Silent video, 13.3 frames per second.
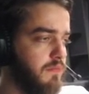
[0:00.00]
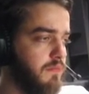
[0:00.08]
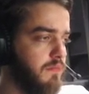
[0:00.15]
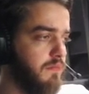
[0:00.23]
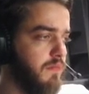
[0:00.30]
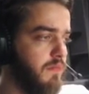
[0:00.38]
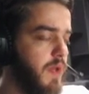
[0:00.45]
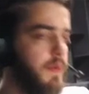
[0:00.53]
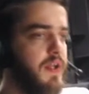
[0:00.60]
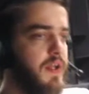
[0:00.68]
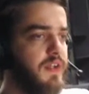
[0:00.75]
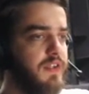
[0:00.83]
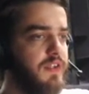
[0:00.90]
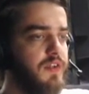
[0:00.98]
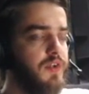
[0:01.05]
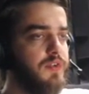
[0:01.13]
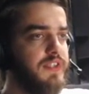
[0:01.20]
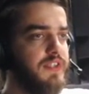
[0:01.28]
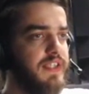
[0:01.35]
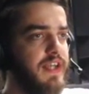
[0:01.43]
Maybe not in those
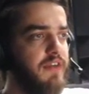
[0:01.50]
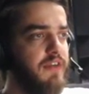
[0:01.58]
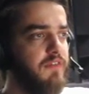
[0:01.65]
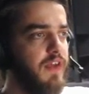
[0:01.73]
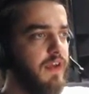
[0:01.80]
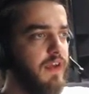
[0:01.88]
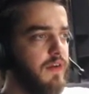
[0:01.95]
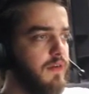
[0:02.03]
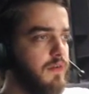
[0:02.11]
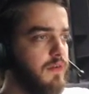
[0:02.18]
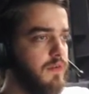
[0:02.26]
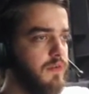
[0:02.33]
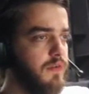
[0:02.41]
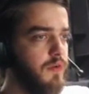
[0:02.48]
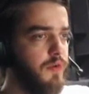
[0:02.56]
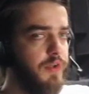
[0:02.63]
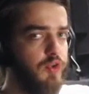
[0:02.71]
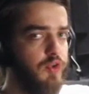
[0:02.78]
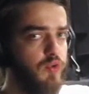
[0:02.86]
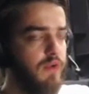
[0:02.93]
that have like only 12